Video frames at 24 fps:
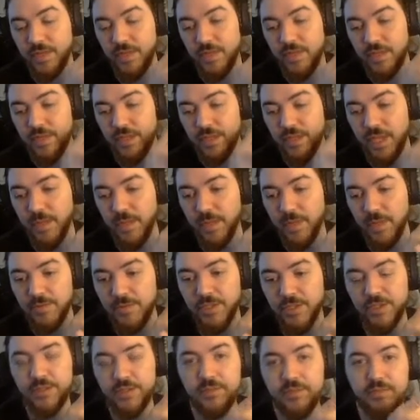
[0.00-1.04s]
game
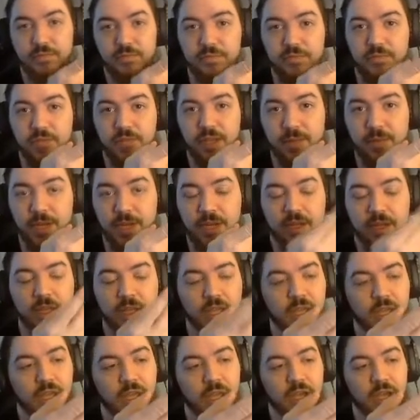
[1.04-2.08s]
object limit.
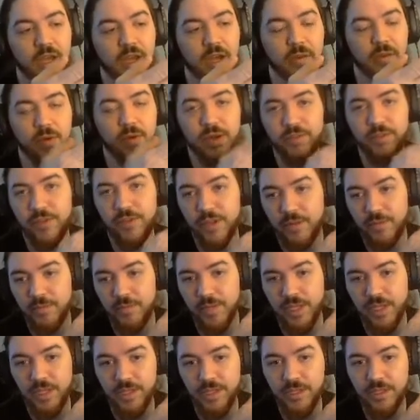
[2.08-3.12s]
One of them
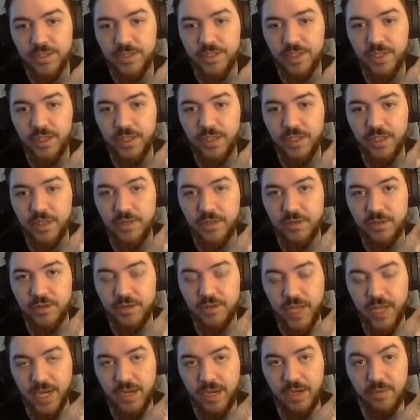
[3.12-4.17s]
is the
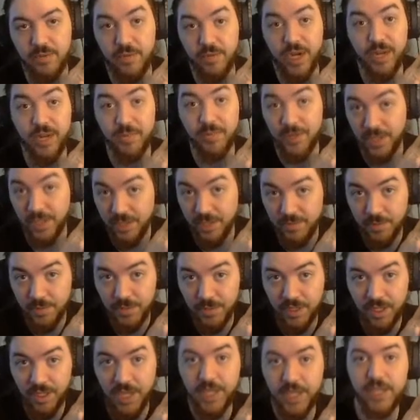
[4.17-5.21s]
what I believe to be the
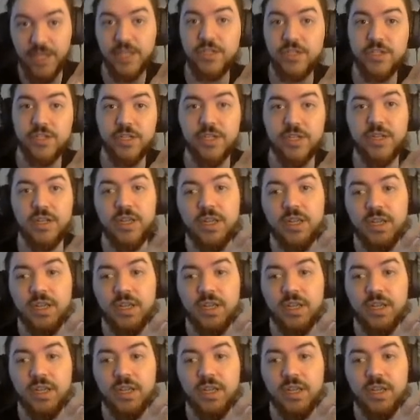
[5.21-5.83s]
lighting engine